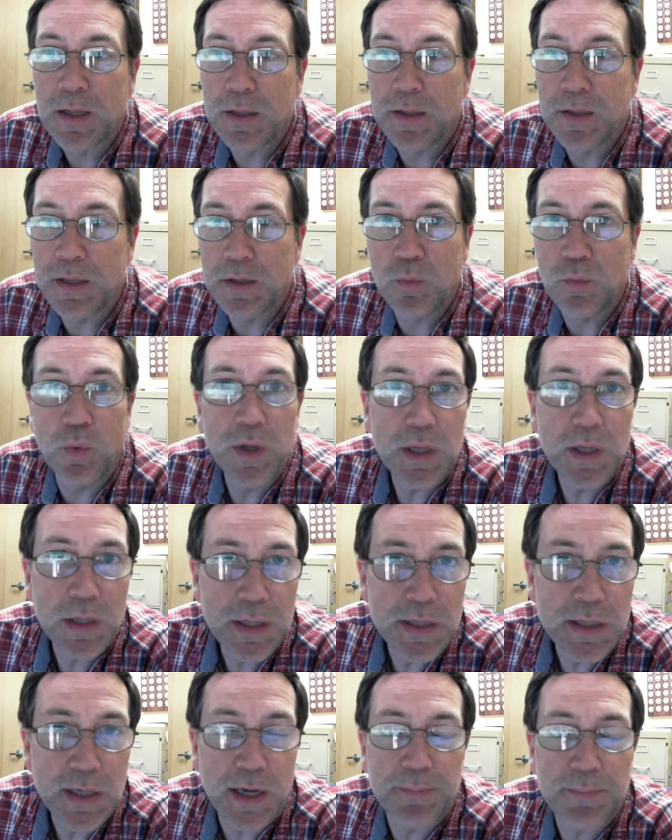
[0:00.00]
The
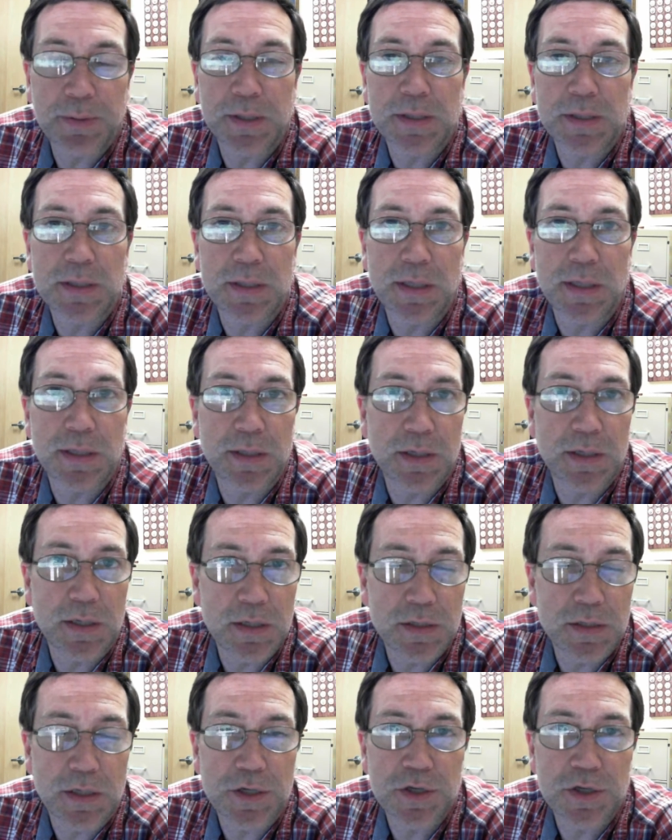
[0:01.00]
weekly topics and the
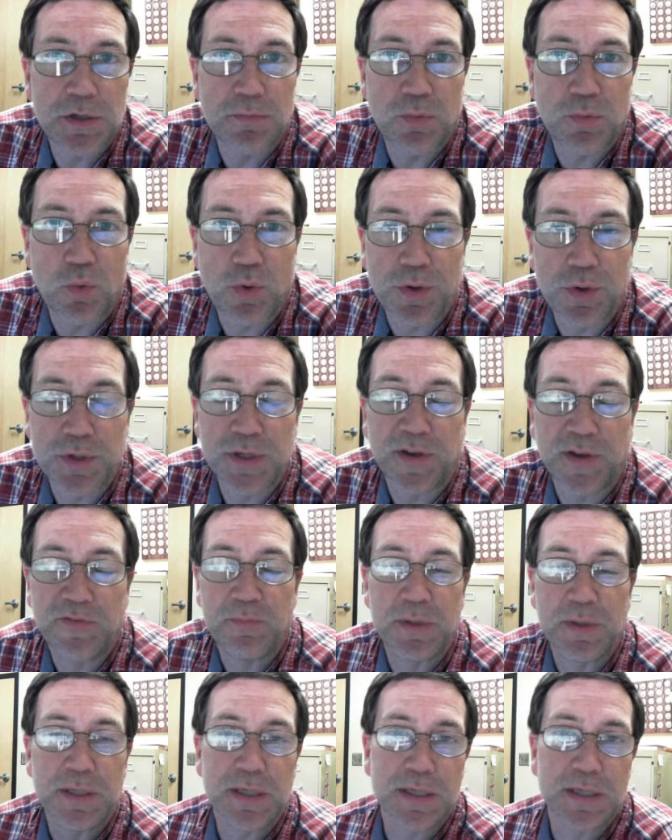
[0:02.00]
discussion boards have
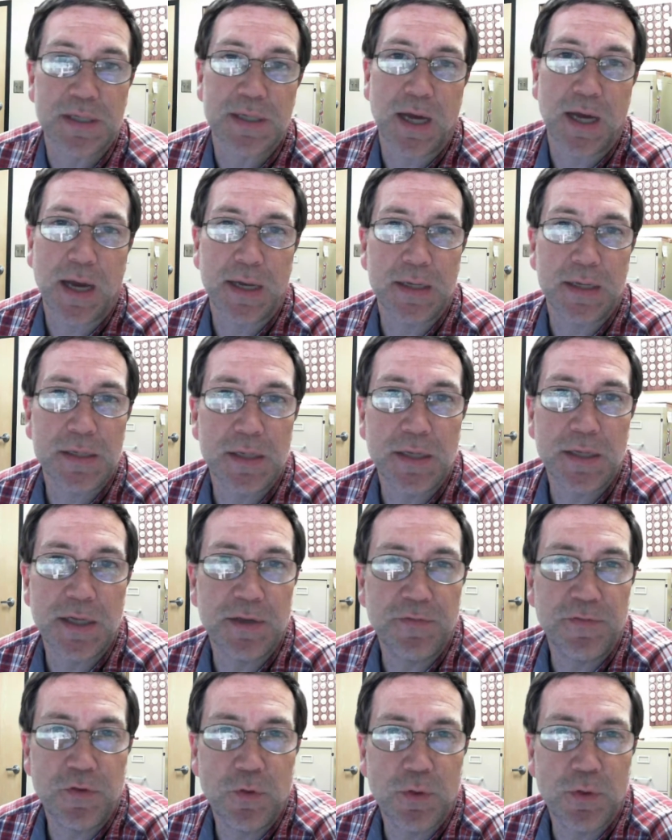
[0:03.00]
been designed to
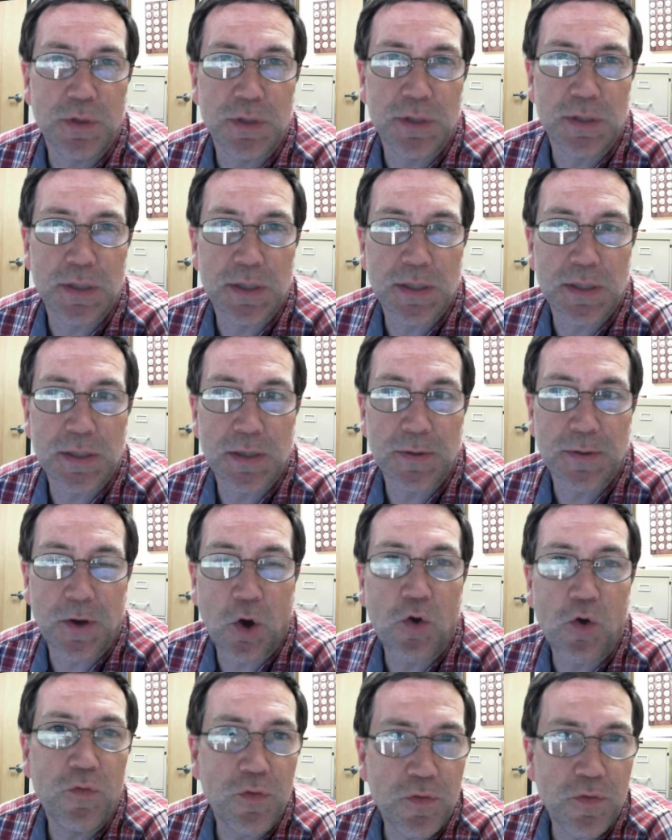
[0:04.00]
give you an
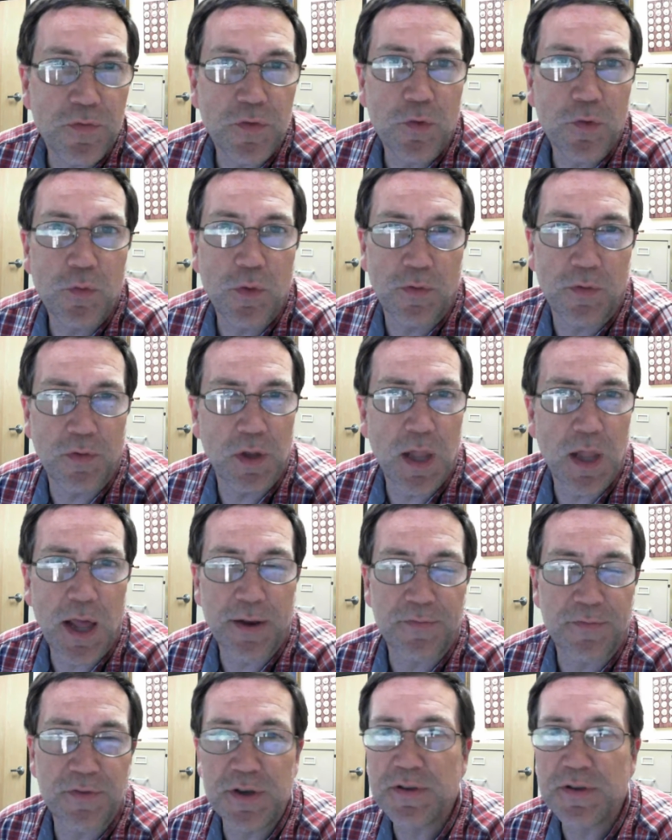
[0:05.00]
overview of a
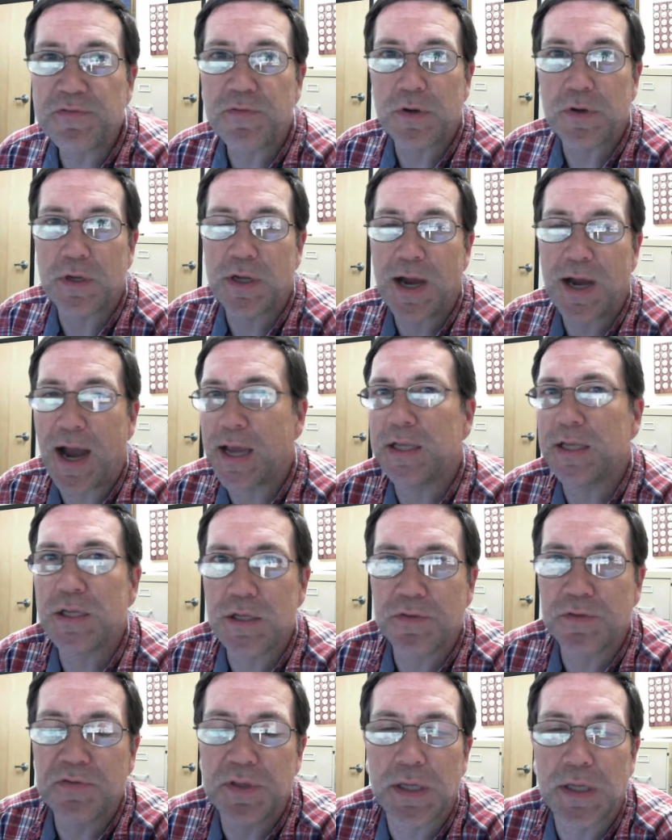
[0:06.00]
lot of different
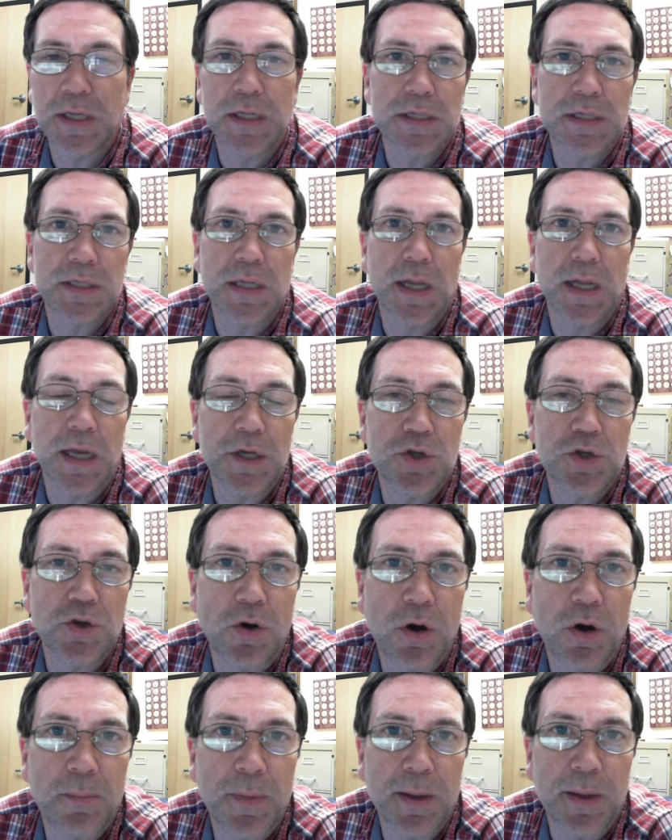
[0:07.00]
kinds of things that
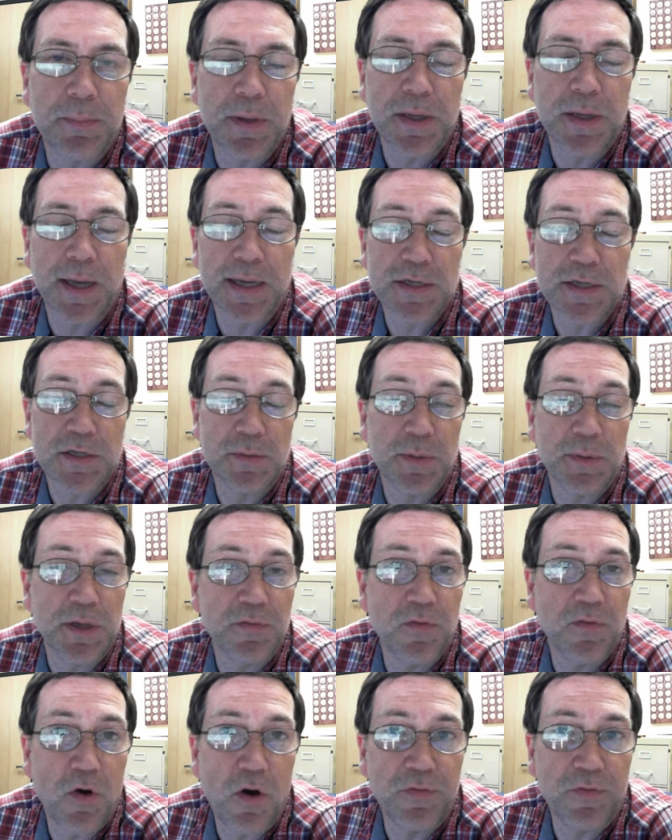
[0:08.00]
HR might be asked to be
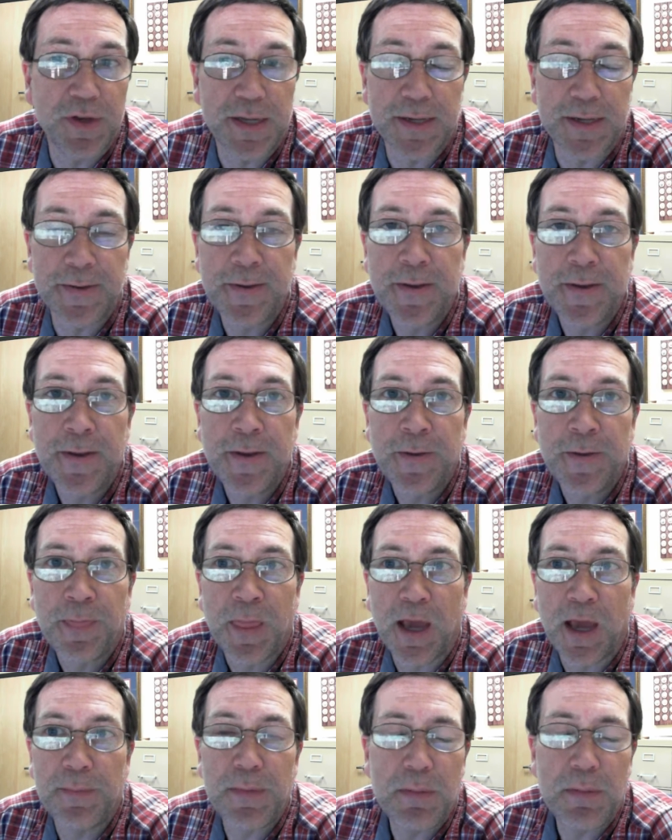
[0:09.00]
involved in,
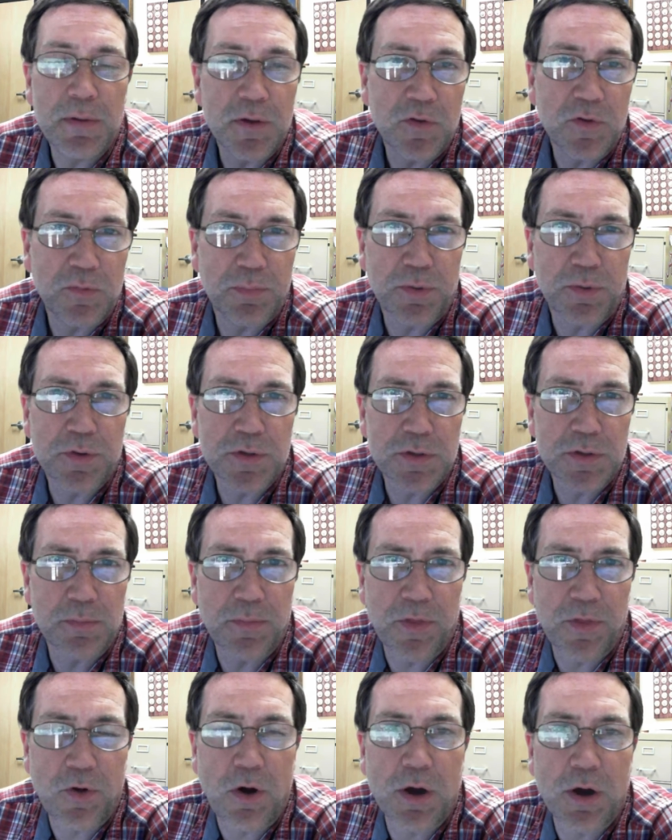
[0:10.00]
and maybe to spur some
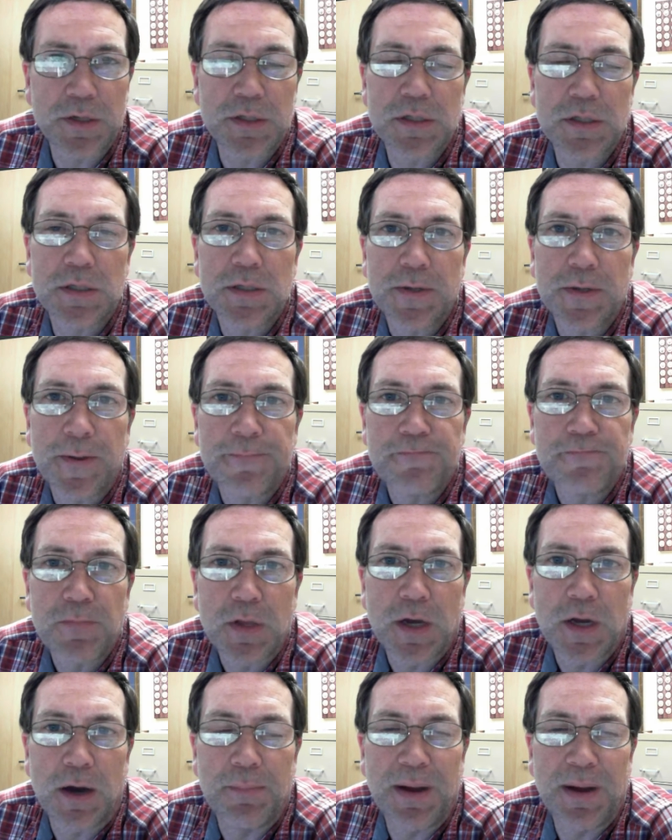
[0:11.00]
thoughts
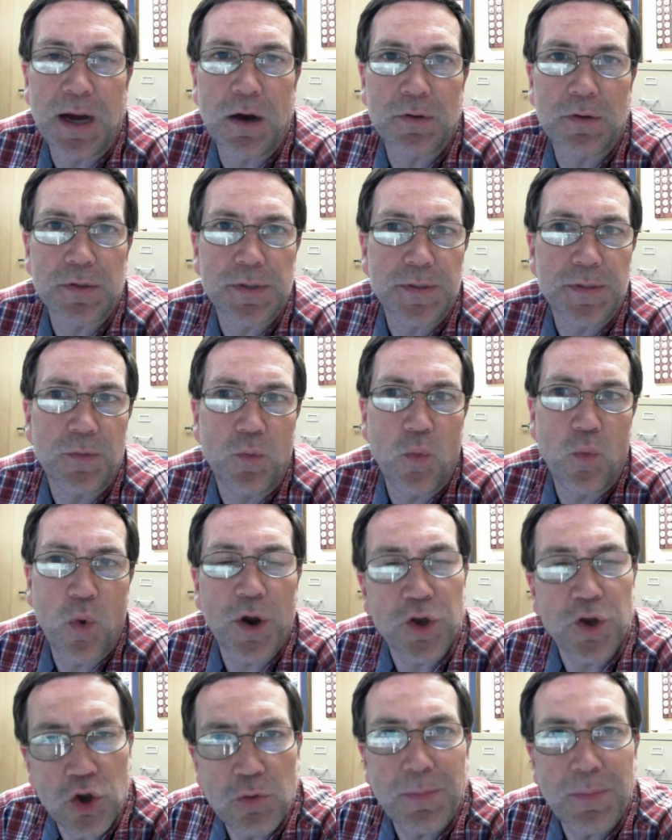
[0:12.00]
about
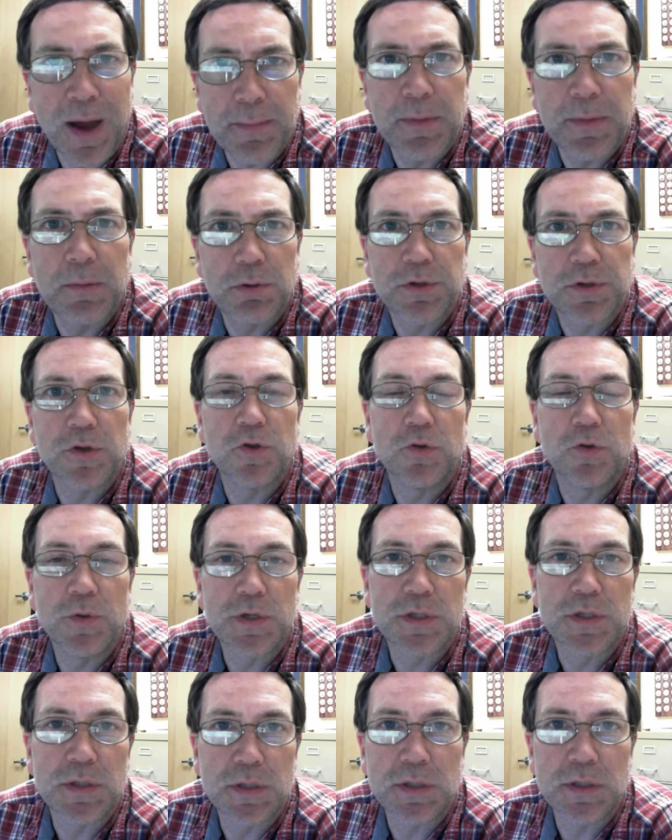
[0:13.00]
what you might be able to do
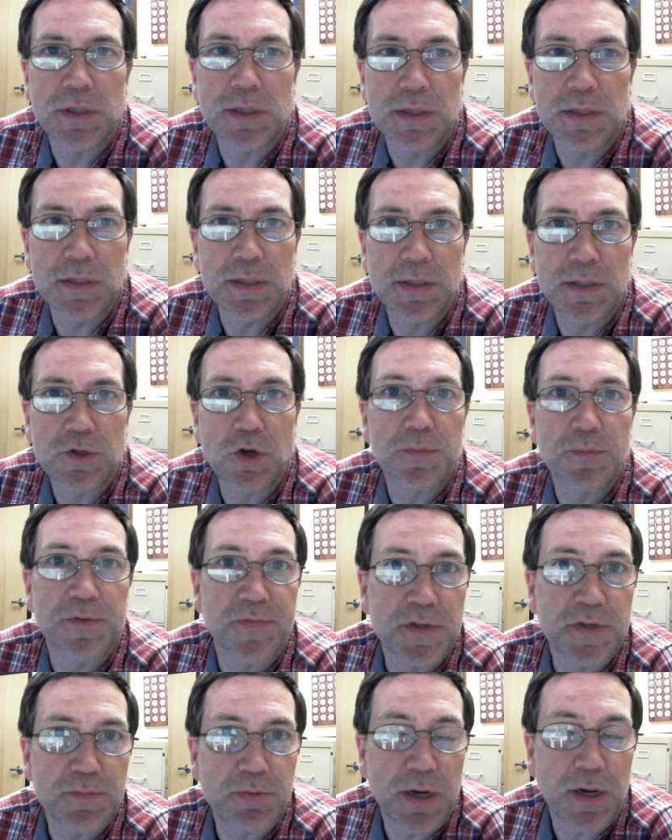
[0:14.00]
in terms
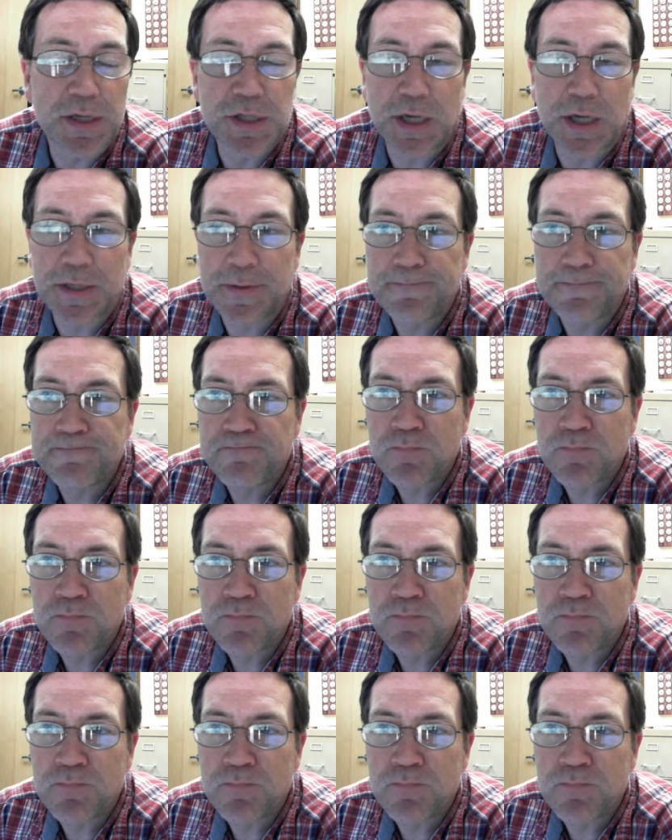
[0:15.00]
of this project.